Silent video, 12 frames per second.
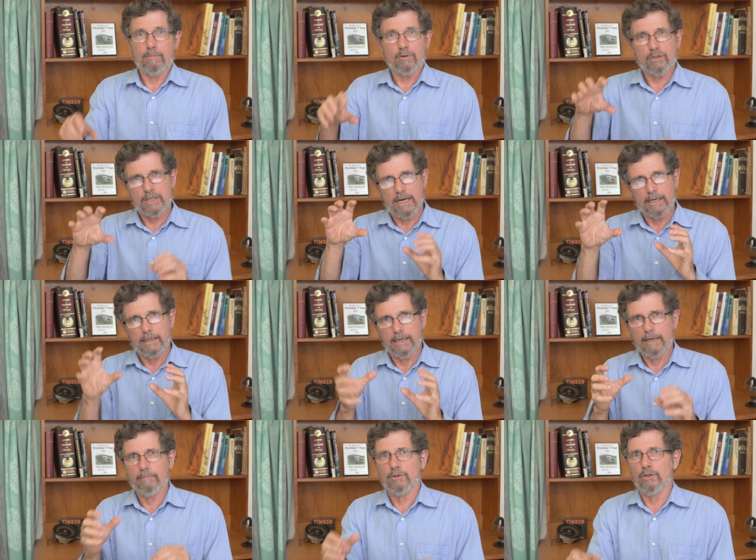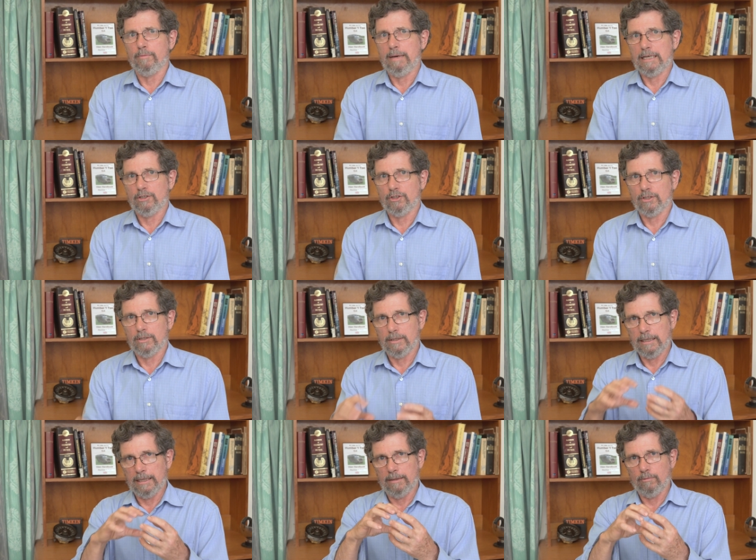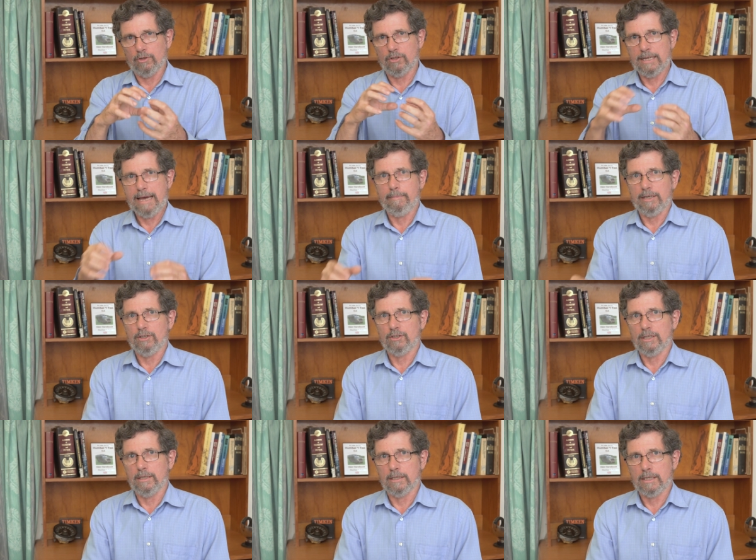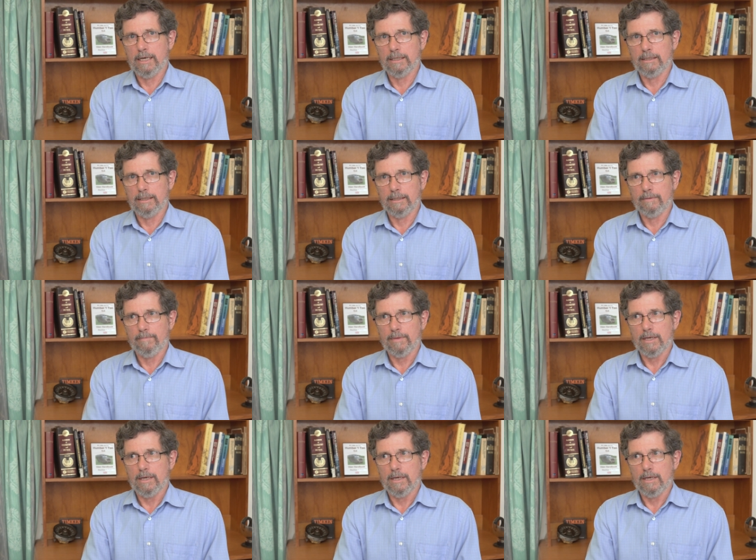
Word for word: it was tightened up too much and it was damaged in the tightening.